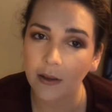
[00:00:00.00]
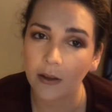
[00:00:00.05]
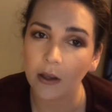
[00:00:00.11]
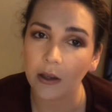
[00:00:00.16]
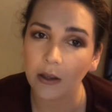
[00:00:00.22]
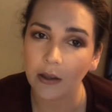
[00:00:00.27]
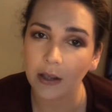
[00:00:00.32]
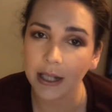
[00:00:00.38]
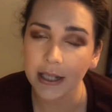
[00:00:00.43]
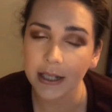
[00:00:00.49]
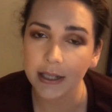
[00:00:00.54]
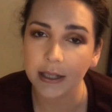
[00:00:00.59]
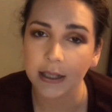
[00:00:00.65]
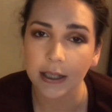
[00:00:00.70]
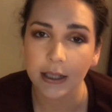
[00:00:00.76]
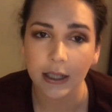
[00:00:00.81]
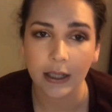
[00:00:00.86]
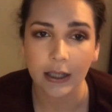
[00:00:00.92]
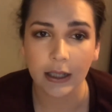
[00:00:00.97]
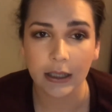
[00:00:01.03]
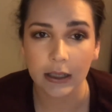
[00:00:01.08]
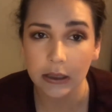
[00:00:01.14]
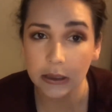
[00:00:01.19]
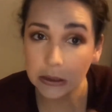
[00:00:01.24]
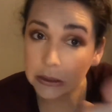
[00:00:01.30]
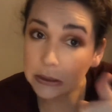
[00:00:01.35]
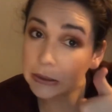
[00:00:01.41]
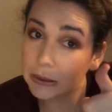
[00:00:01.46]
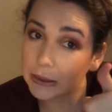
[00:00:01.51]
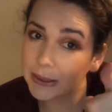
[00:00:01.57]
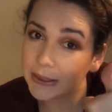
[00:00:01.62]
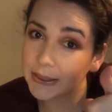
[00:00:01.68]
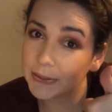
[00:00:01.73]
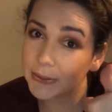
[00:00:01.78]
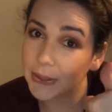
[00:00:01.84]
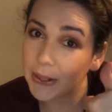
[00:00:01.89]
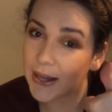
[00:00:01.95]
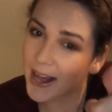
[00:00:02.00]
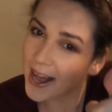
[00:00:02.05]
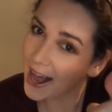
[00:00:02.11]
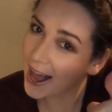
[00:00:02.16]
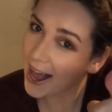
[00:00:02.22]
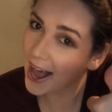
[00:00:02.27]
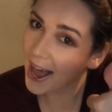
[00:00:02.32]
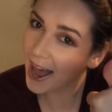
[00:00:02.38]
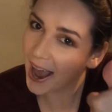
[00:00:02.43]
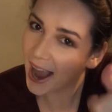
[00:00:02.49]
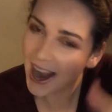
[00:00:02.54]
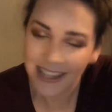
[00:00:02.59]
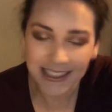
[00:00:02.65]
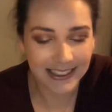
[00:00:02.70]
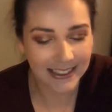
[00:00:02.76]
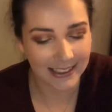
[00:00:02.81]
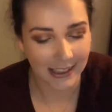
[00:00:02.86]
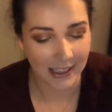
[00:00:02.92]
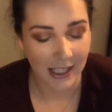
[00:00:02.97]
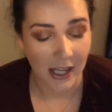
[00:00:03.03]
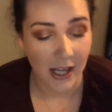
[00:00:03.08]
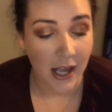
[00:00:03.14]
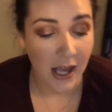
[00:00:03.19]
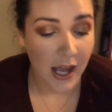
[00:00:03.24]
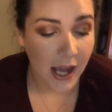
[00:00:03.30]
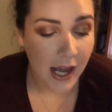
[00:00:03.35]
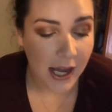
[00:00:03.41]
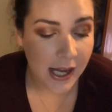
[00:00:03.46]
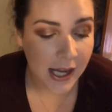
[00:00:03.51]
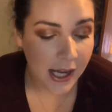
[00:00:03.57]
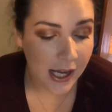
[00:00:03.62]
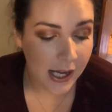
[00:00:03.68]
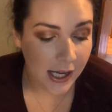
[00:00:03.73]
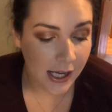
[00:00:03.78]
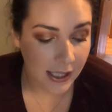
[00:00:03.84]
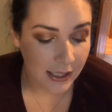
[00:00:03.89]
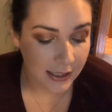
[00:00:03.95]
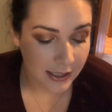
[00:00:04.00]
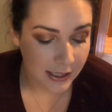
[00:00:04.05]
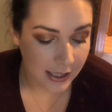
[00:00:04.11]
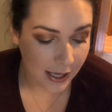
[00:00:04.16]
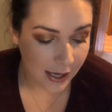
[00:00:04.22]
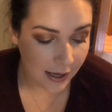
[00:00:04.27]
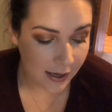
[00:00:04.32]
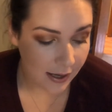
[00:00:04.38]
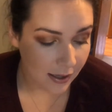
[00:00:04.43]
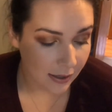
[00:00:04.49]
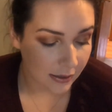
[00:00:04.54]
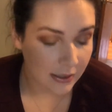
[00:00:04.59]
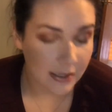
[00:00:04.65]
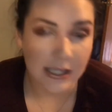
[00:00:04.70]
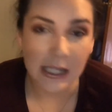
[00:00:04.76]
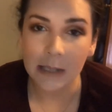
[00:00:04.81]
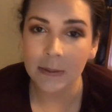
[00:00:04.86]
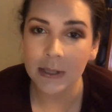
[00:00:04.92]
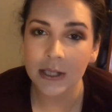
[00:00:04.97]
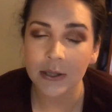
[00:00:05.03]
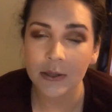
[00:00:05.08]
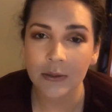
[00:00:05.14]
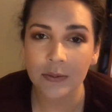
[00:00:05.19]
like. There we go. And yeah, tell me your